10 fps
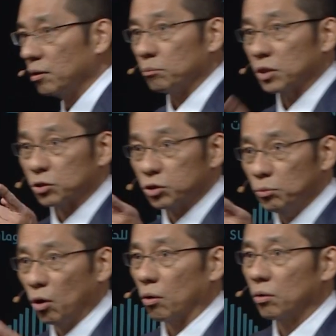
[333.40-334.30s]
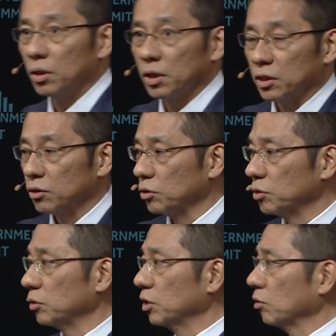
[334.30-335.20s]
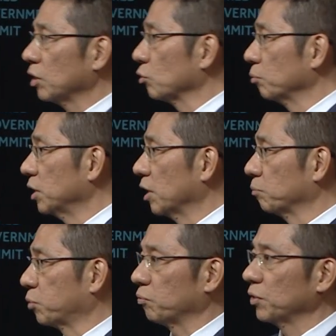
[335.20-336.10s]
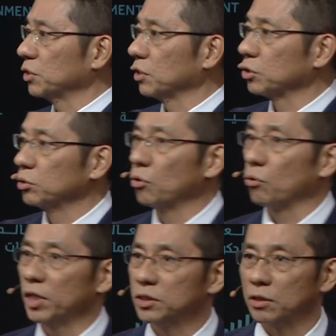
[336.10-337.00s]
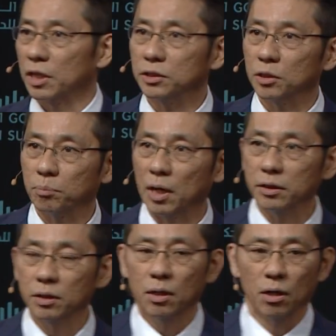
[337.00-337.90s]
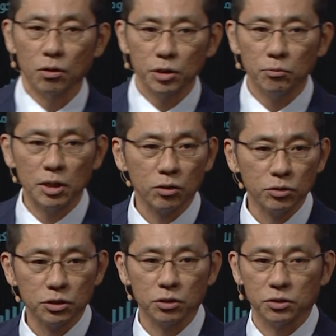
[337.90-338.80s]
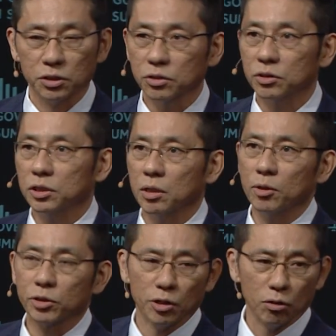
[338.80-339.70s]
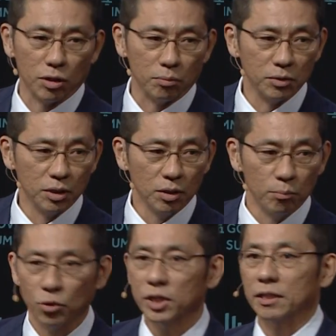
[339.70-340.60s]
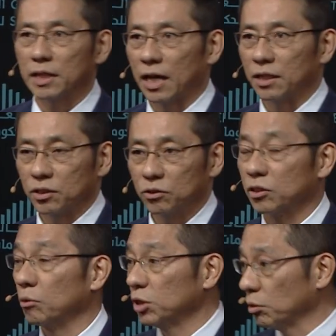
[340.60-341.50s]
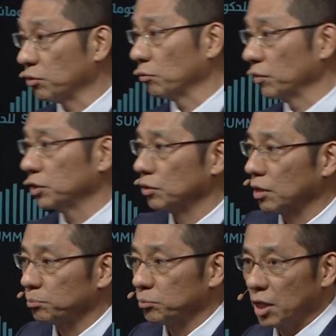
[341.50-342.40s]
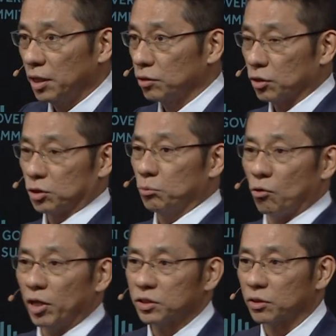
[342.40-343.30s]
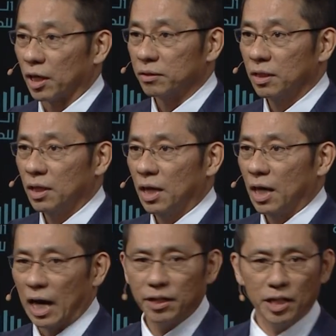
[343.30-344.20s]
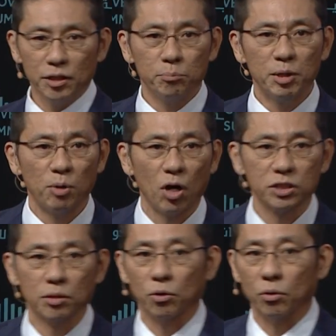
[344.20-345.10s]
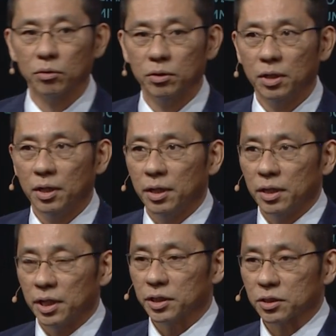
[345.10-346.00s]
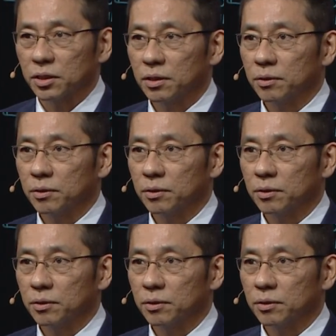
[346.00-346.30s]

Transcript: But sumo, in order to be the professional sumo wrestler in Japan, only one condition, 67 kilograms. More than that, you can be the professional, sumo wrestler. How can it be possible? Is